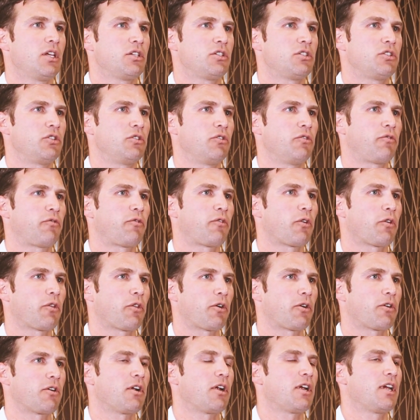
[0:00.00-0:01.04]
to
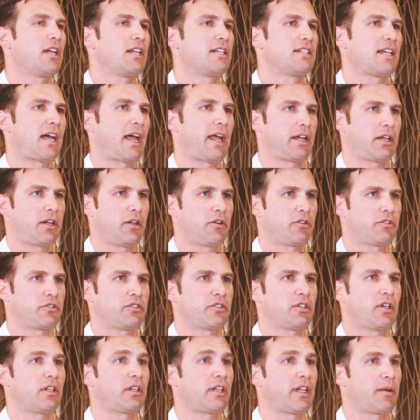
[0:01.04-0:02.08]
further
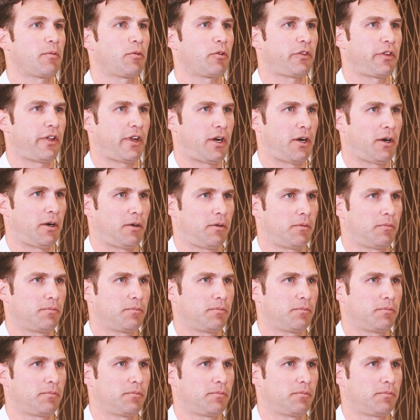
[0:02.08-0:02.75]
diagnose a labral tear.